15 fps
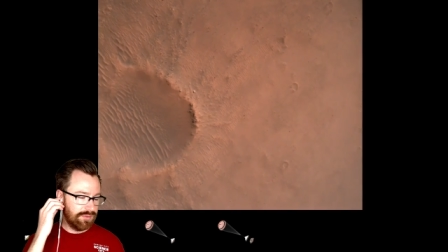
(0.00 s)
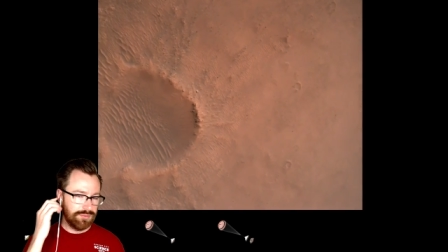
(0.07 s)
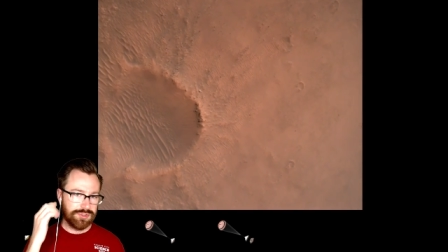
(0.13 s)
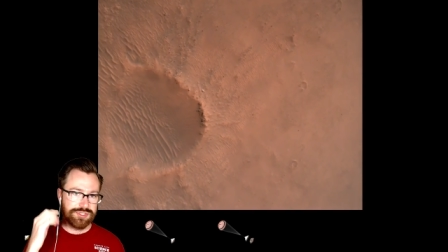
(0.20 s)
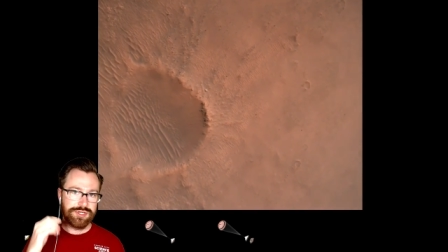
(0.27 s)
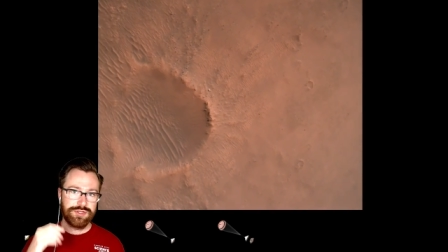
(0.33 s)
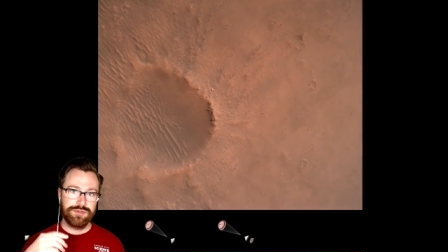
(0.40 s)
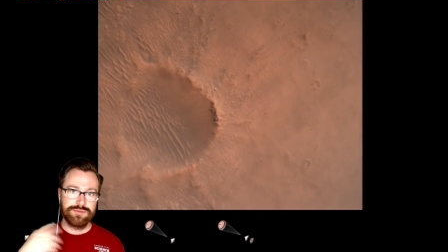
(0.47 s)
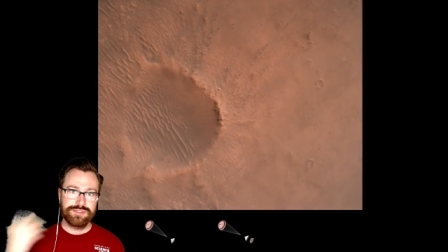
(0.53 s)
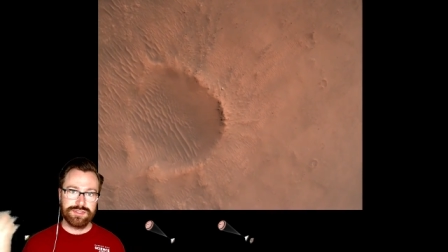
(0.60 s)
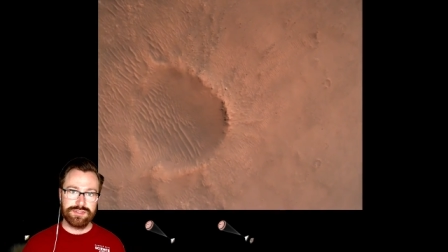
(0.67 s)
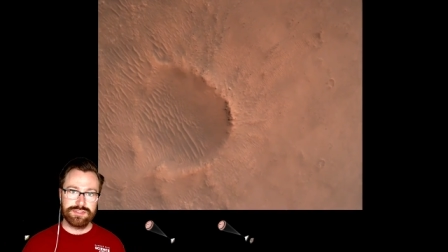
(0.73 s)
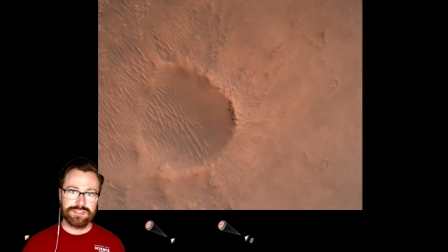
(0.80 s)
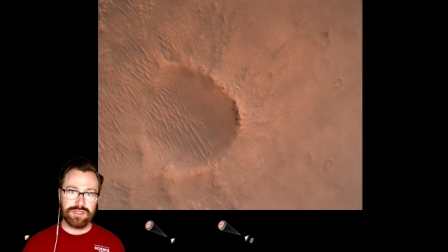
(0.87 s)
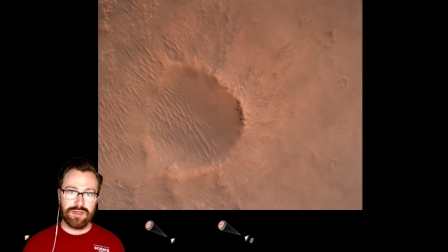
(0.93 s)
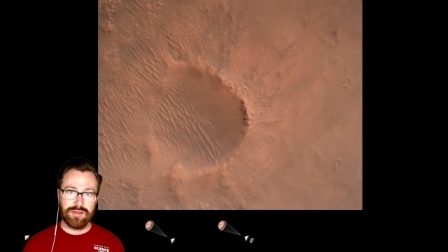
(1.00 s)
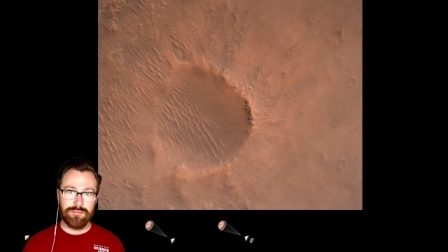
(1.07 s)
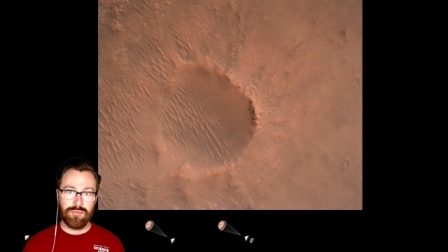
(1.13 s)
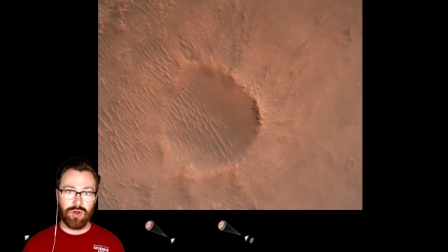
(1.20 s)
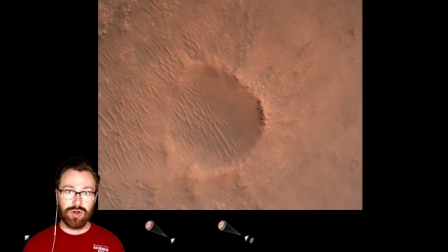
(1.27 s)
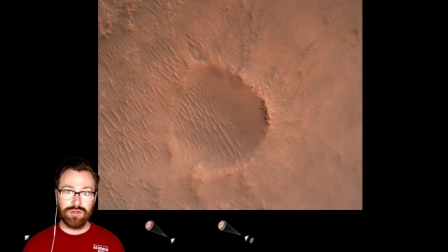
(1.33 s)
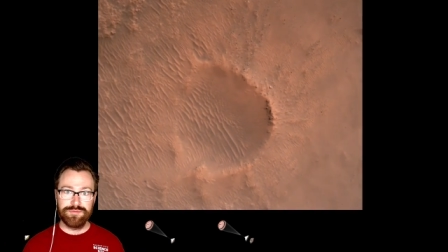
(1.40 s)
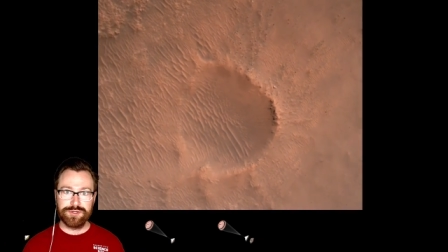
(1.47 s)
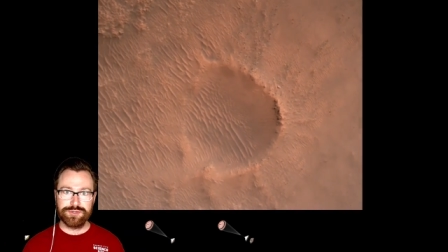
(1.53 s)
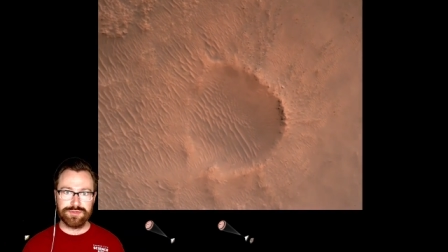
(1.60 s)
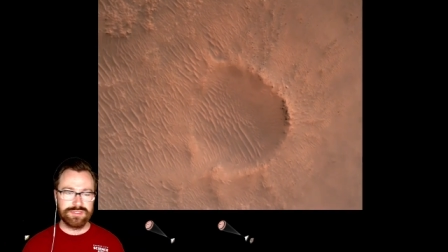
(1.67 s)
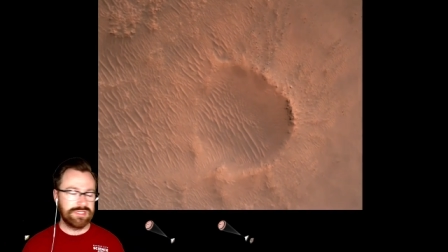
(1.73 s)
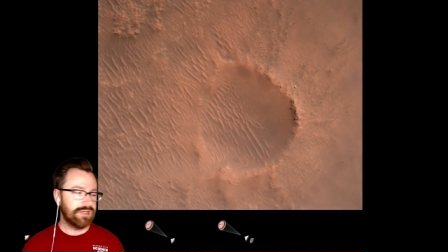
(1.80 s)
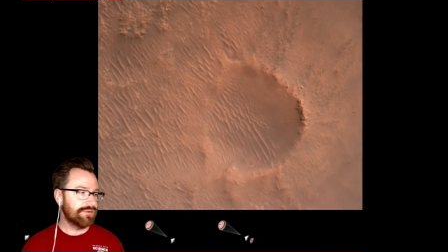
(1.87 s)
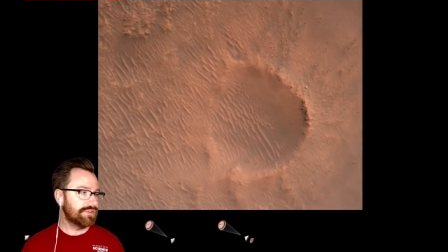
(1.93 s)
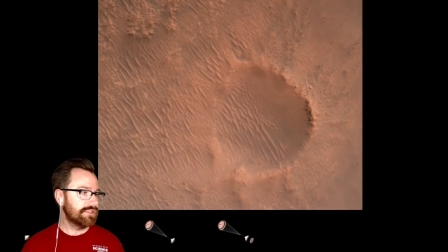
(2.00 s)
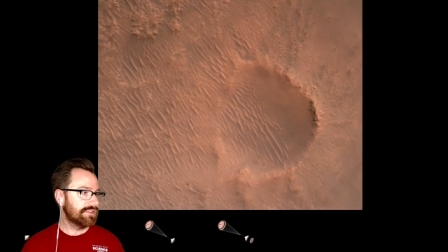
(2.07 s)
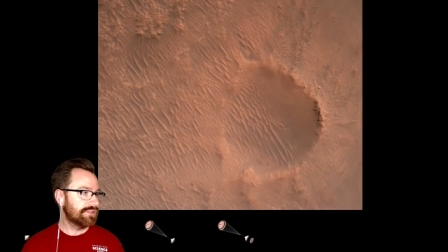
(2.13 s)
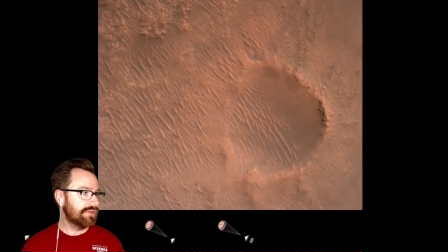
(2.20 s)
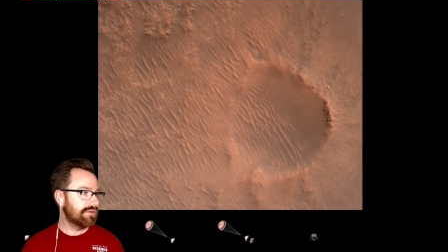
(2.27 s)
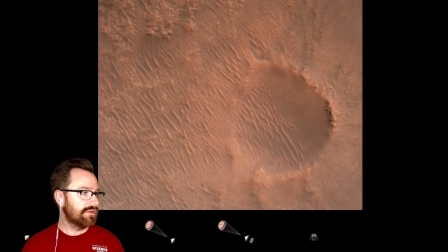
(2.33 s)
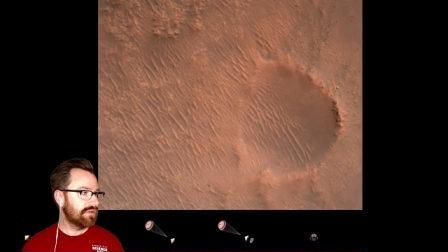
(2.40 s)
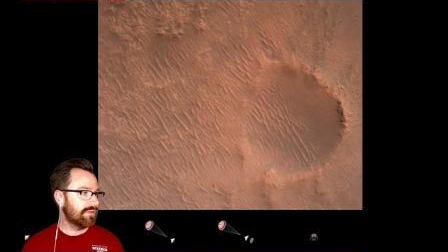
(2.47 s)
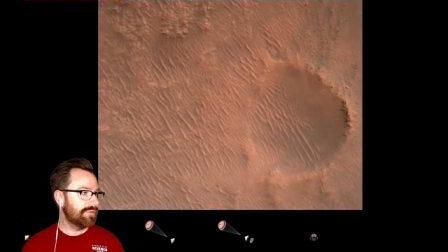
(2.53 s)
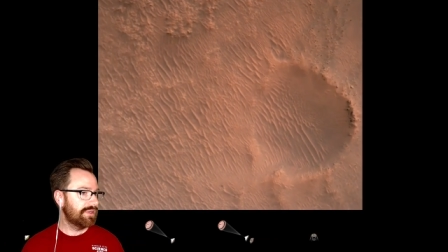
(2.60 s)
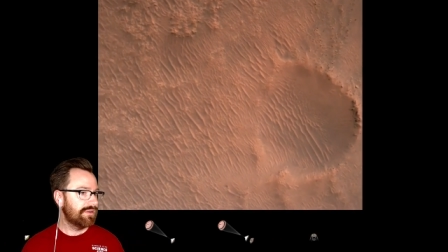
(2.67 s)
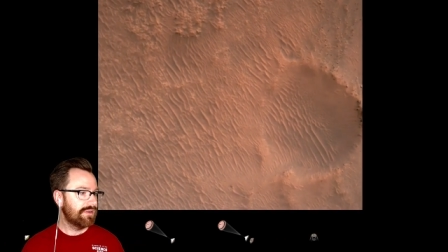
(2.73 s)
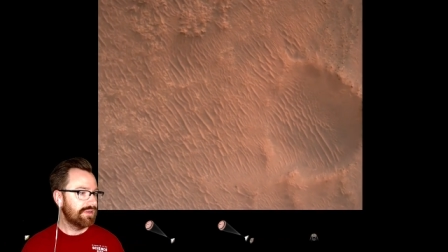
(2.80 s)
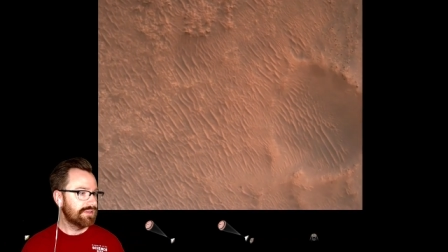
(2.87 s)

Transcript: which it uses um, artificial intelligence to determine.